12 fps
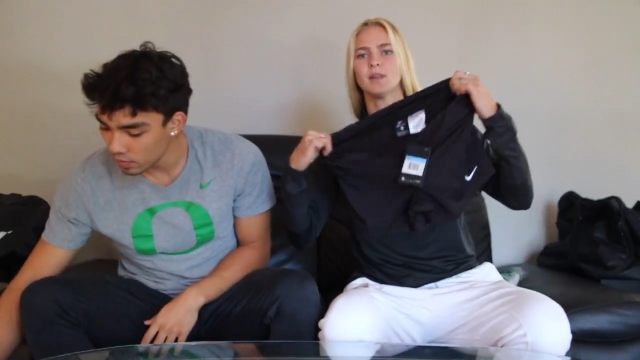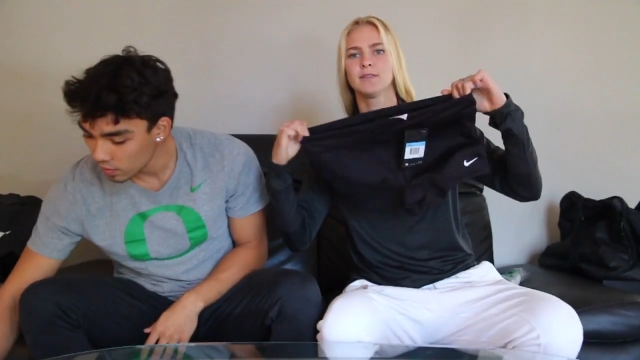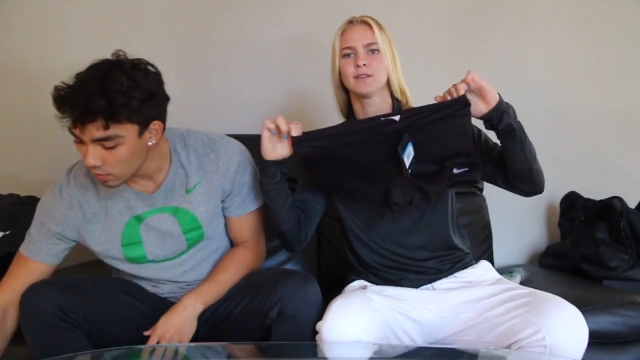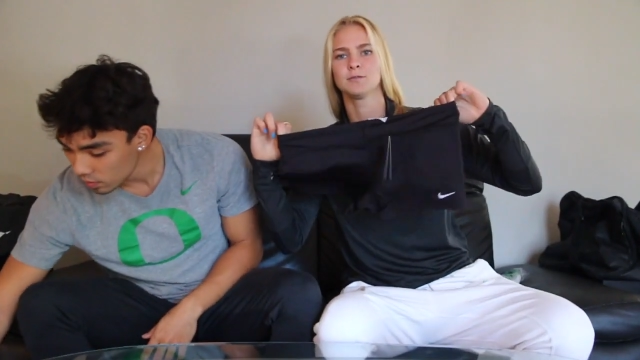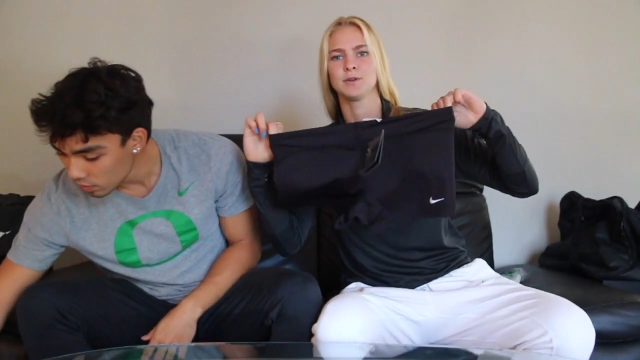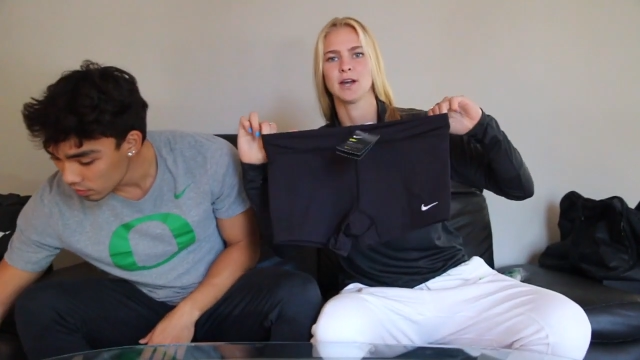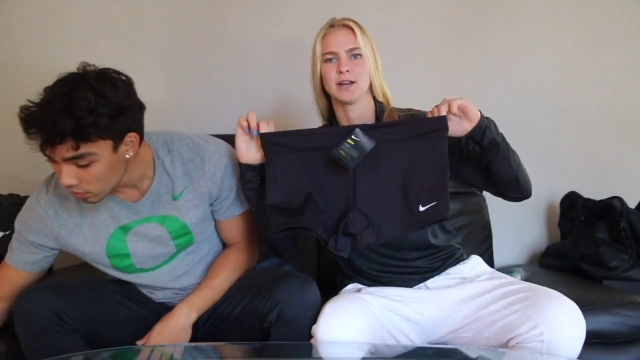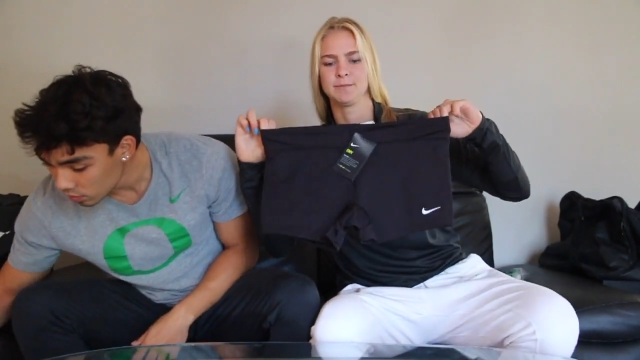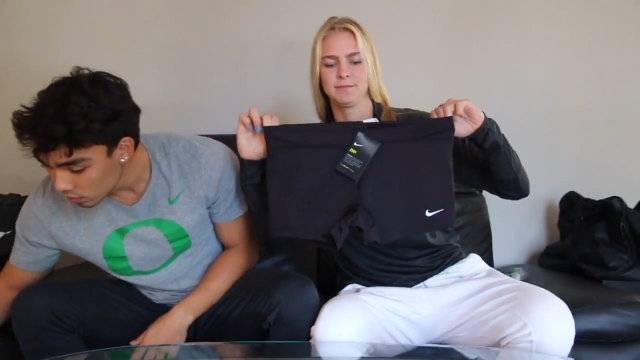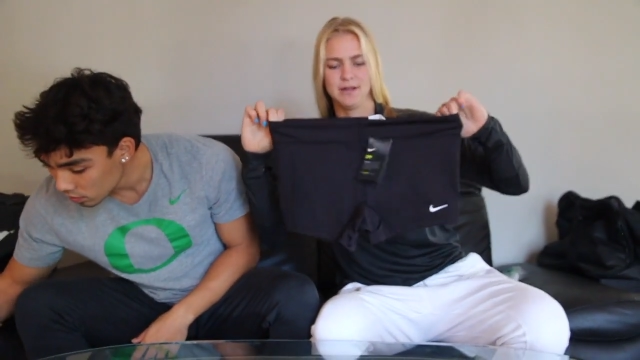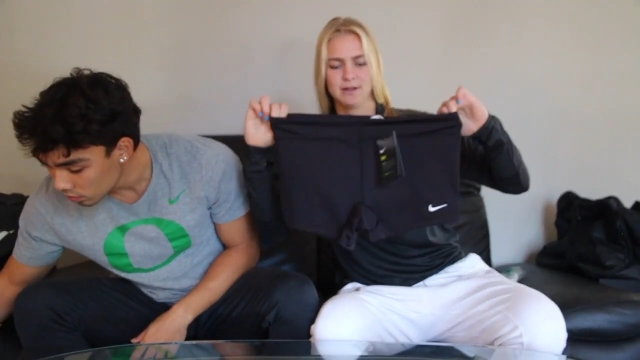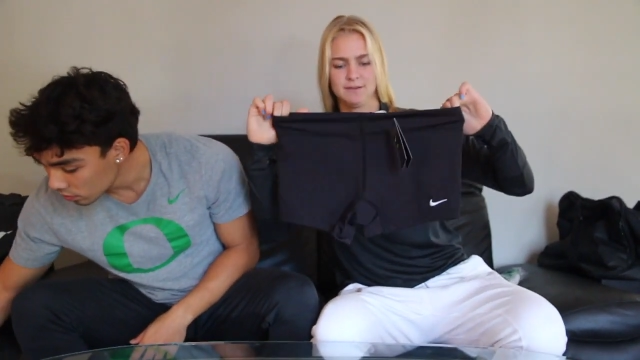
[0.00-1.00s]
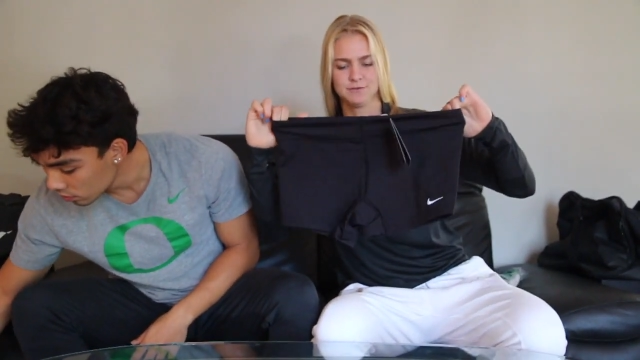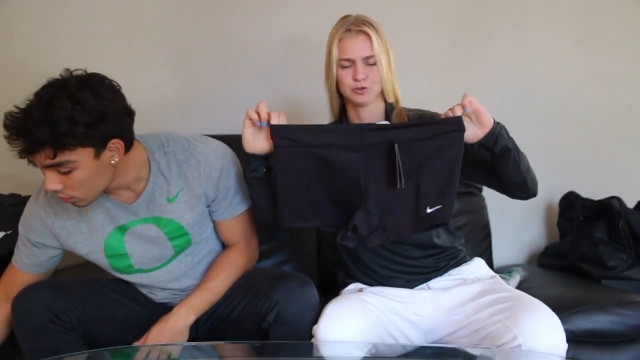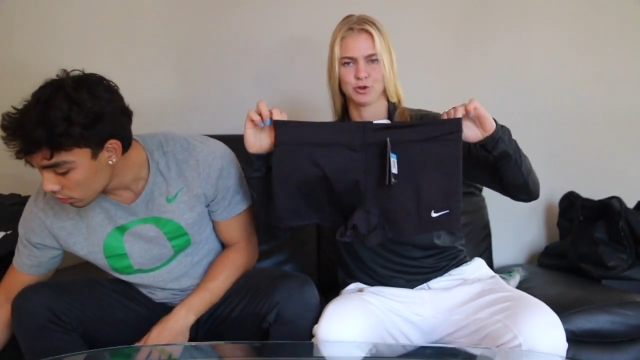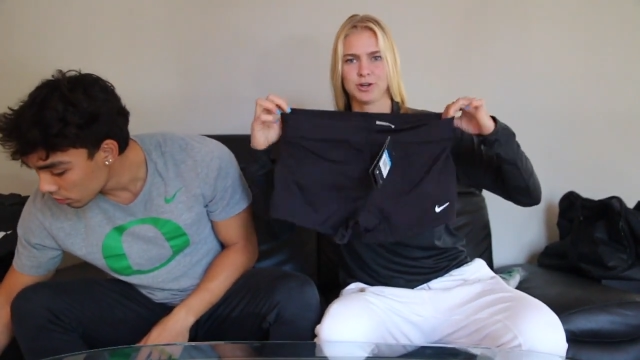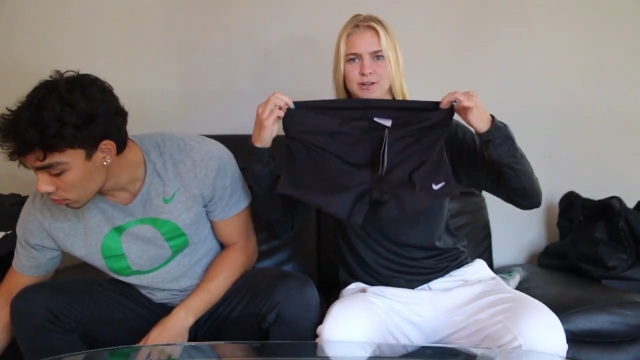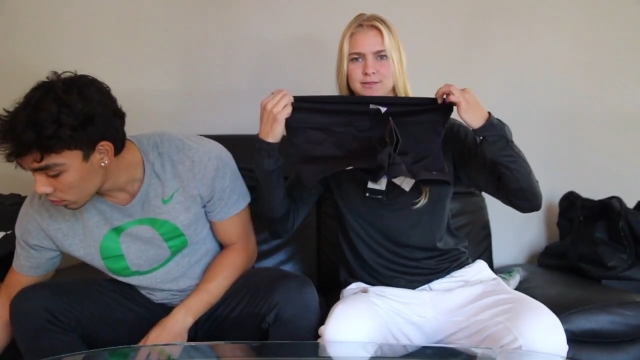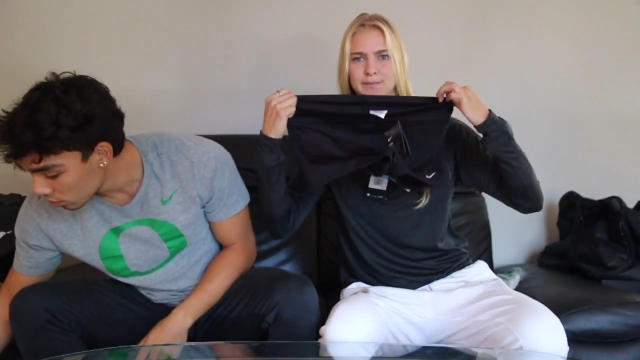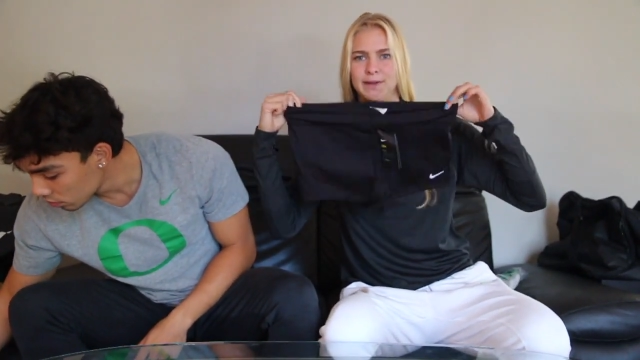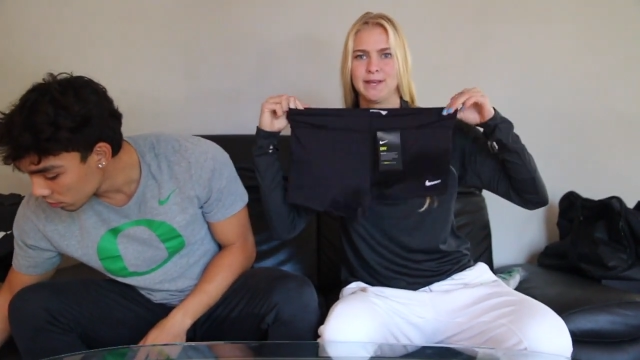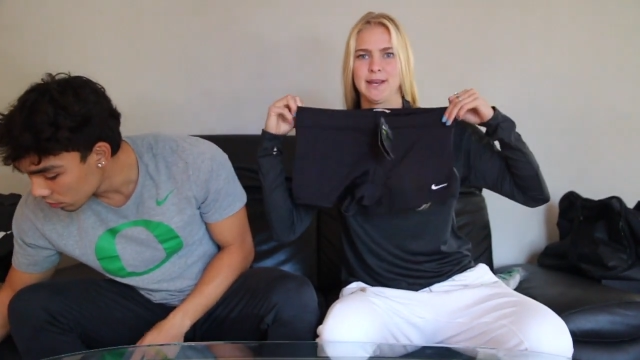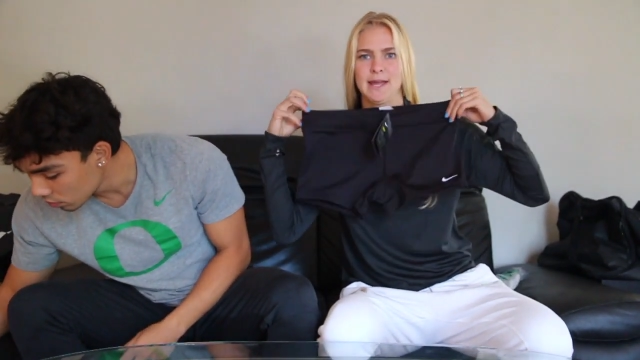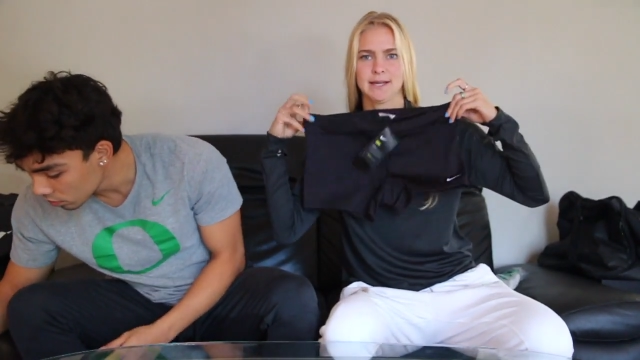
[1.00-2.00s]
Speaker 1: Then we got a pair of shorter
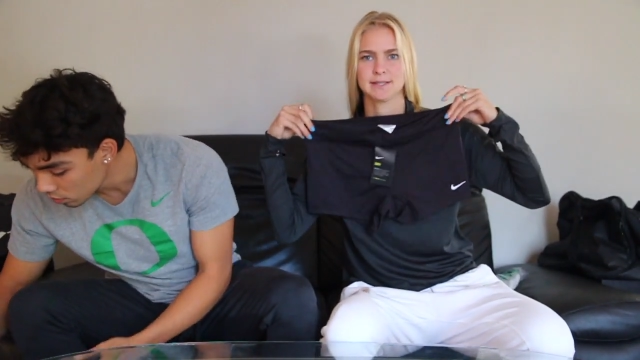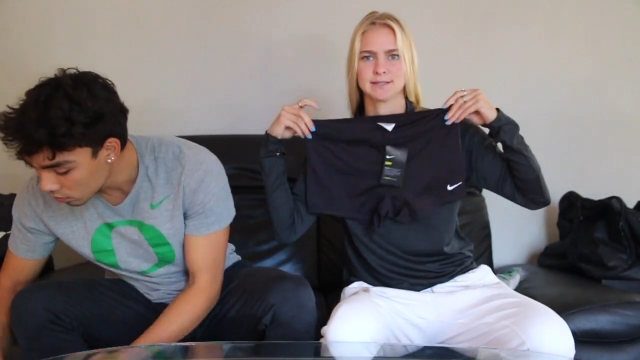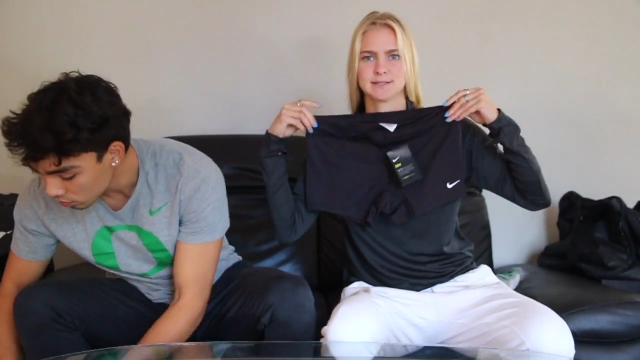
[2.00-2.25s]
spandex.